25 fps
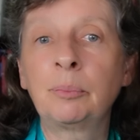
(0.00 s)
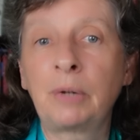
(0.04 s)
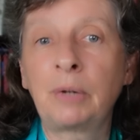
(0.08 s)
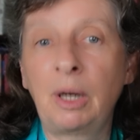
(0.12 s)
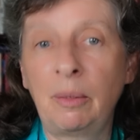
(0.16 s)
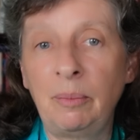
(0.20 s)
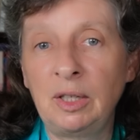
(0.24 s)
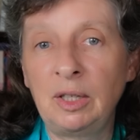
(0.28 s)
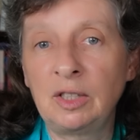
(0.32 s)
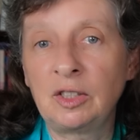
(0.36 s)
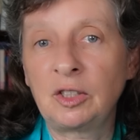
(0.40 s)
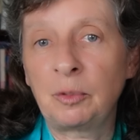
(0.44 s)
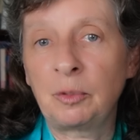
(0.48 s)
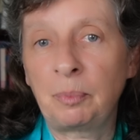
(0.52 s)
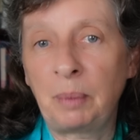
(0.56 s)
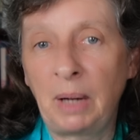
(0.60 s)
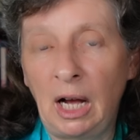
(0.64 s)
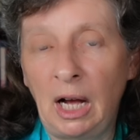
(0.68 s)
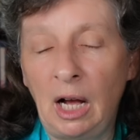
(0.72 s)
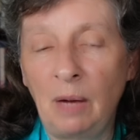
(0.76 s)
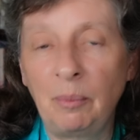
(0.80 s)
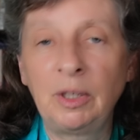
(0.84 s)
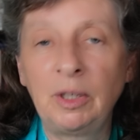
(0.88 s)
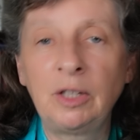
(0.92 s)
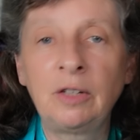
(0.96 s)
Premier's
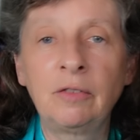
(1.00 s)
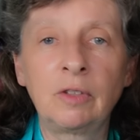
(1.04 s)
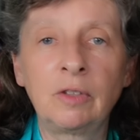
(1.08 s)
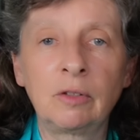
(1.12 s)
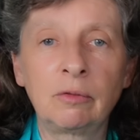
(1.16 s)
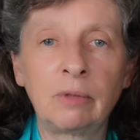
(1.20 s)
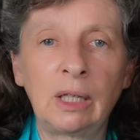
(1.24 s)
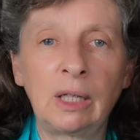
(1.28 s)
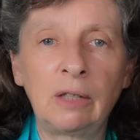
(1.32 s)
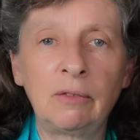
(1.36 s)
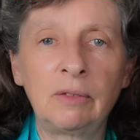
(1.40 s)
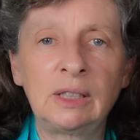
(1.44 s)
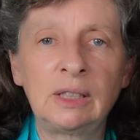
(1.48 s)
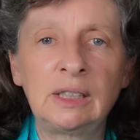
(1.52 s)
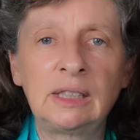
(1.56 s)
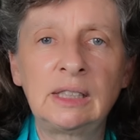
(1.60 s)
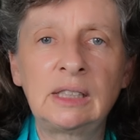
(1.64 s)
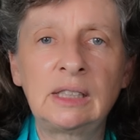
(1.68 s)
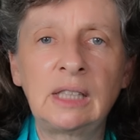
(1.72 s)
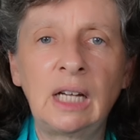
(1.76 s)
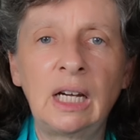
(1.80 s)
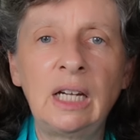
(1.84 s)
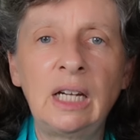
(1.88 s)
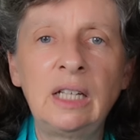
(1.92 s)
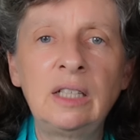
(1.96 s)
department of the relevant
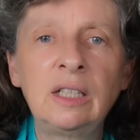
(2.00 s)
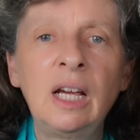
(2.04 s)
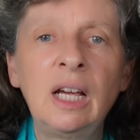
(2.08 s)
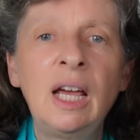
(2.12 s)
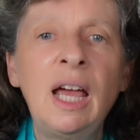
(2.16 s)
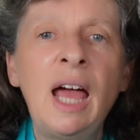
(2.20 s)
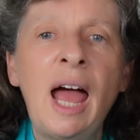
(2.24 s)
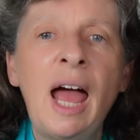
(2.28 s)
state